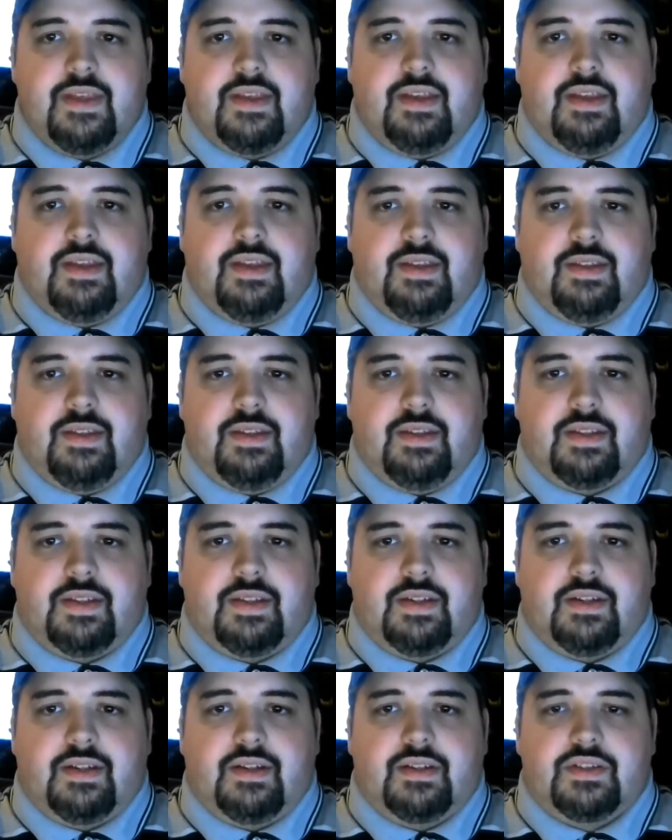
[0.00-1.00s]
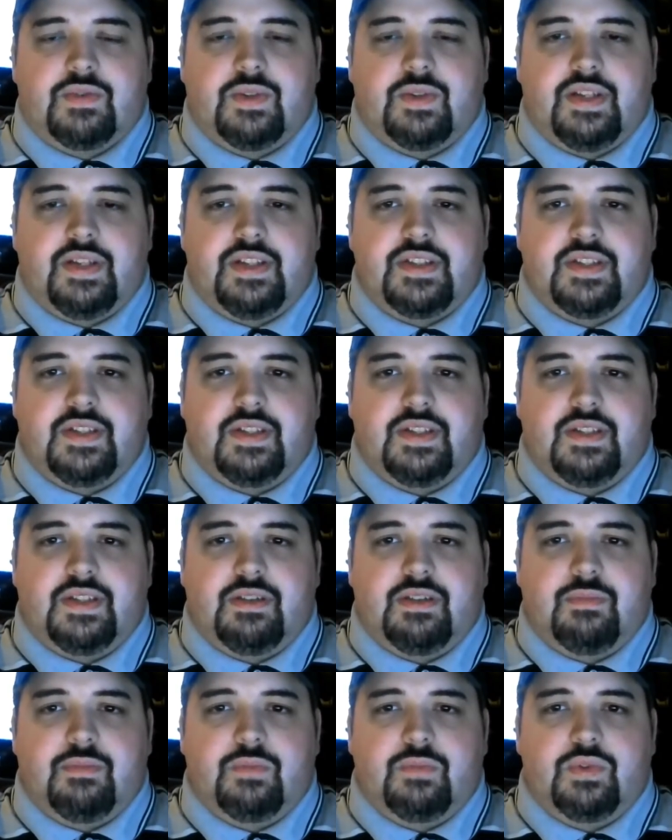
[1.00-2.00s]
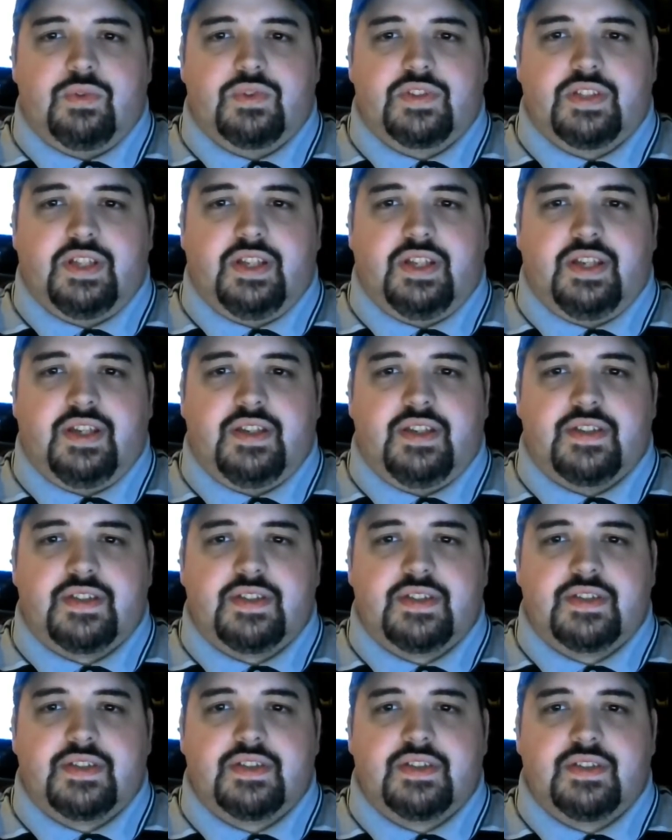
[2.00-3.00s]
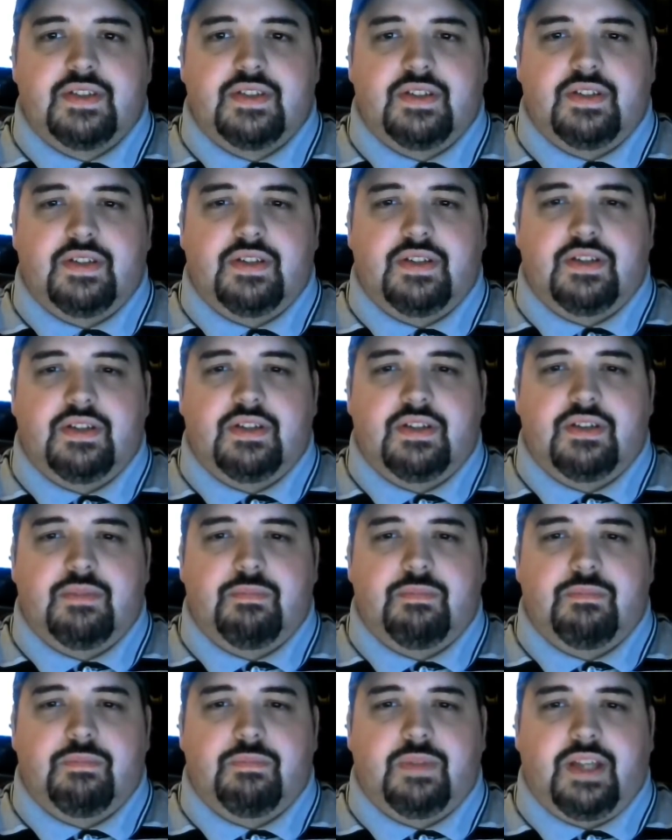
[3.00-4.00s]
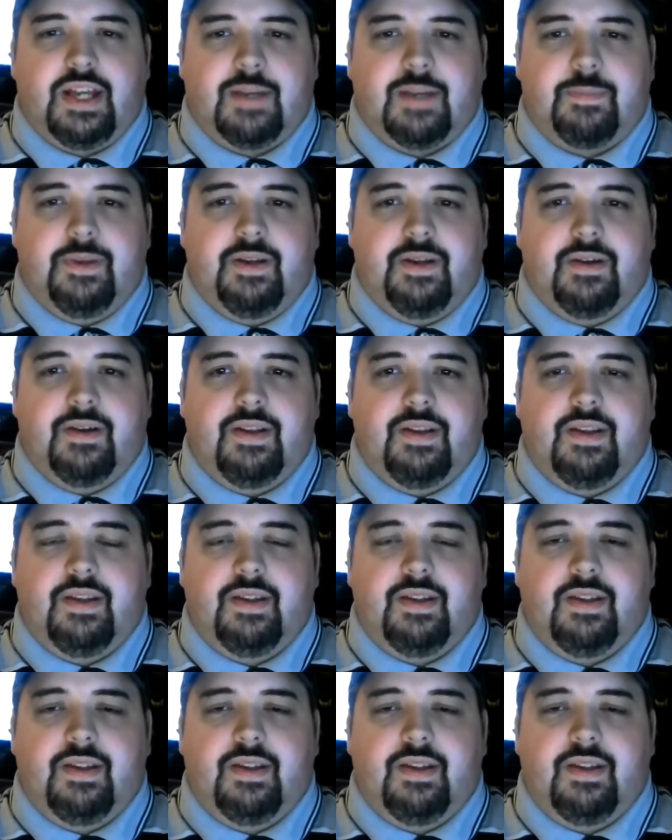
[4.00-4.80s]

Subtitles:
and 2010 Moose Light Blackberry,